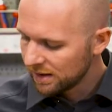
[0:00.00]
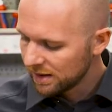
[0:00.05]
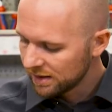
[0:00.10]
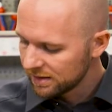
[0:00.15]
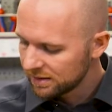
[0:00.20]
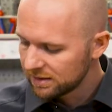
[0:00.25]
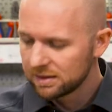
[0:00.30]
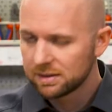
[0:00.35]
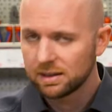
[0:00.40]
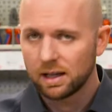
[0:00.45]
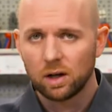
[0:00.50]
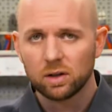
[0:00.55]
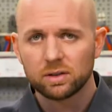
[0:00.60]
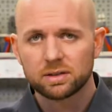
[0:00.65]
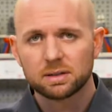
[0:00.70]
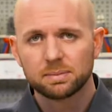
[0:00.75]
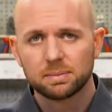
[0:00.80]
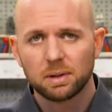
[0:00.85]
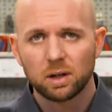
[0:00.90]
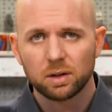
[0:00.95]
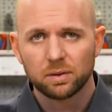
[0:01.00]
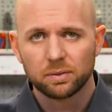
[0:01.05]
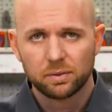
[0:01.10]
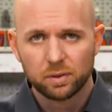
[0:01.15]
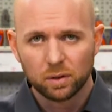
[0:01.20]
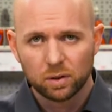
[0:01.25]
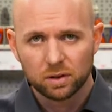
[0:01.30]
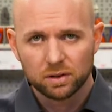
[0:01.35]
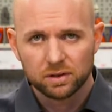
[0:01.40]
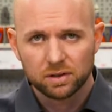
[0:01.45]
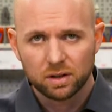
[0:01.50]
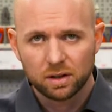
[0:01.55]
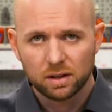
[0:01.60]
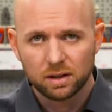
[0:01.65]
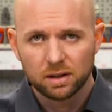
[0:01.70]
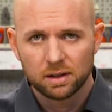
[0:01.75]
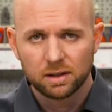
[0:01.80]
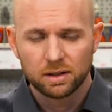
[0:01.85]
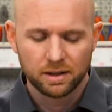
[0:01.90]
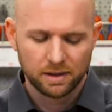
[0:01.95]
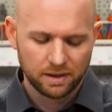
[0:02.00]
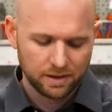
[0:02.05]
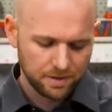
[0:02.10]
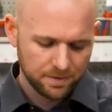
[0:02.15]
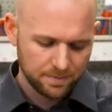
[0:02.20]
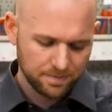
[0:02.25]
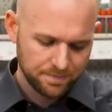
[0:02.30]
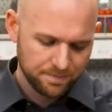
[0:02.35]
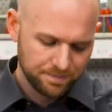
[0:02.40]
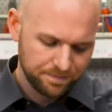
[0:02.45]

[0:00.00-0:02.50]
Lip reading: I'll now use this removed guide roller to